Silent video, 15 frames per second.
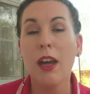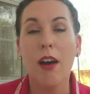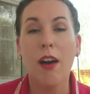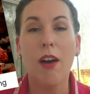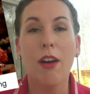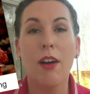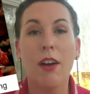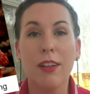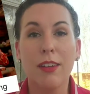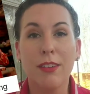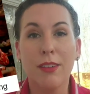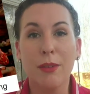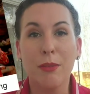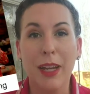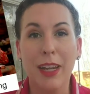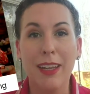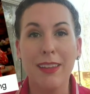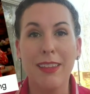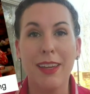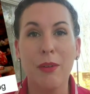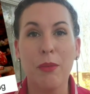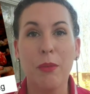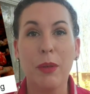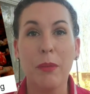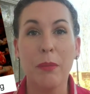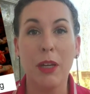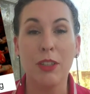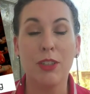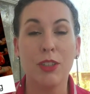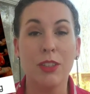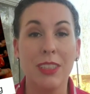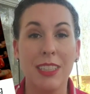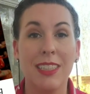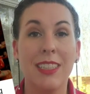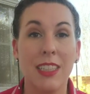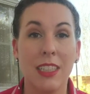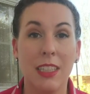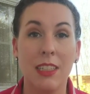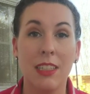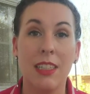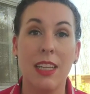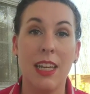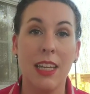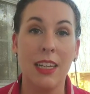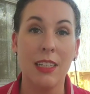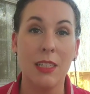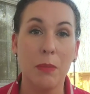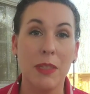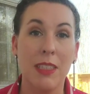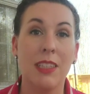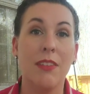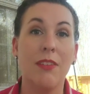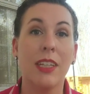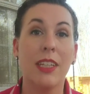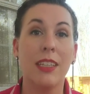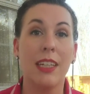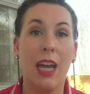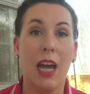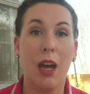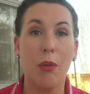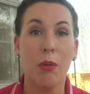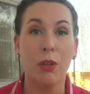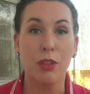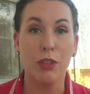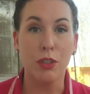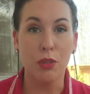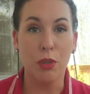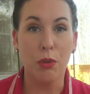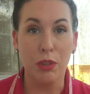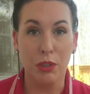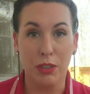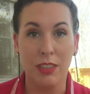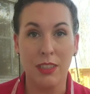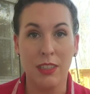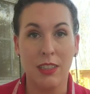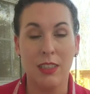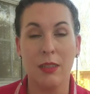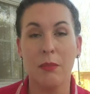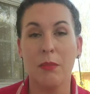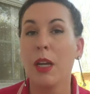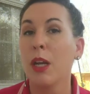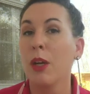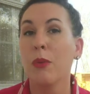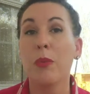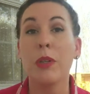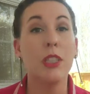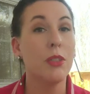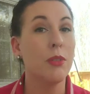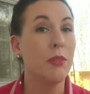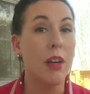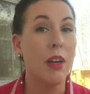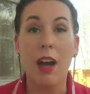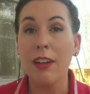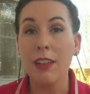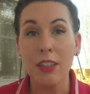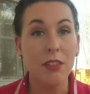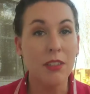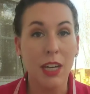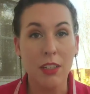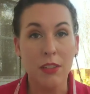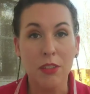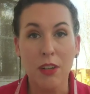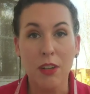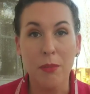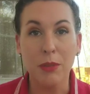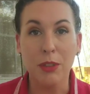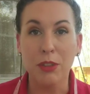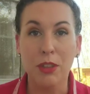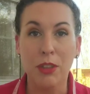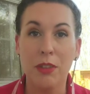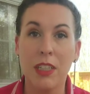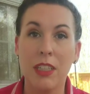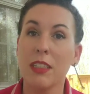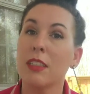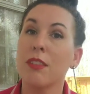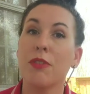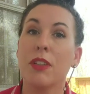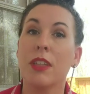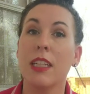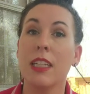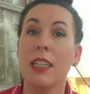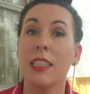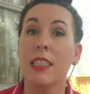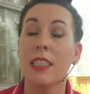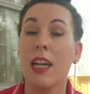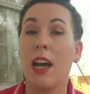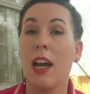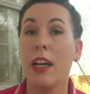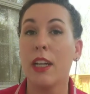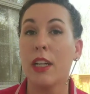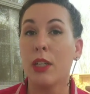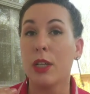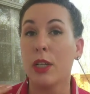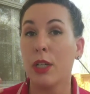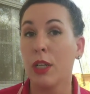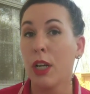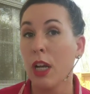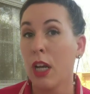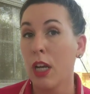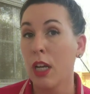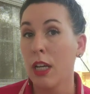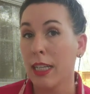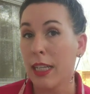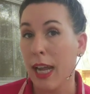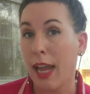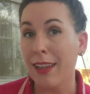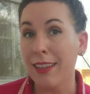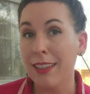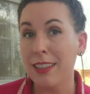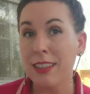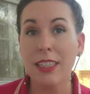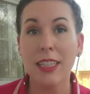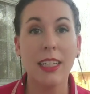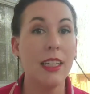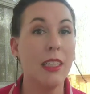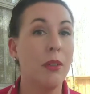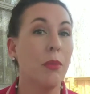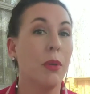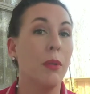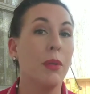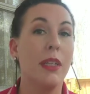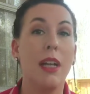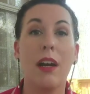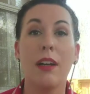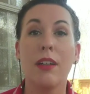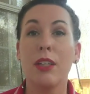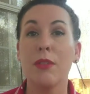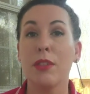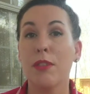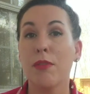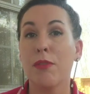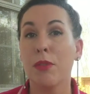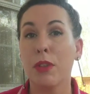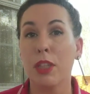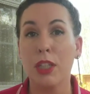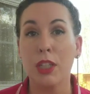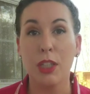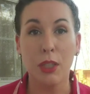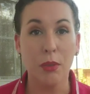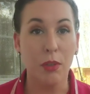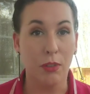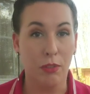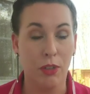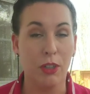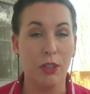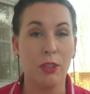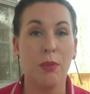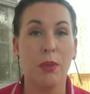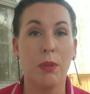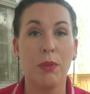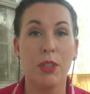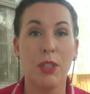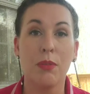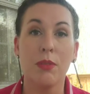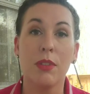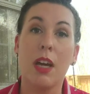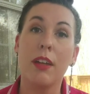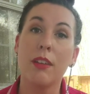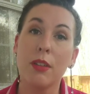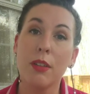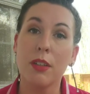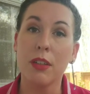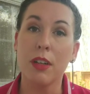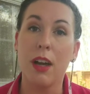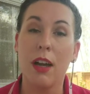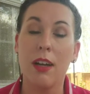are the way that we measure distance in specifically our solar system. We do not use astronomical units for the entire galaxy. We would not use it for the universe. We would use other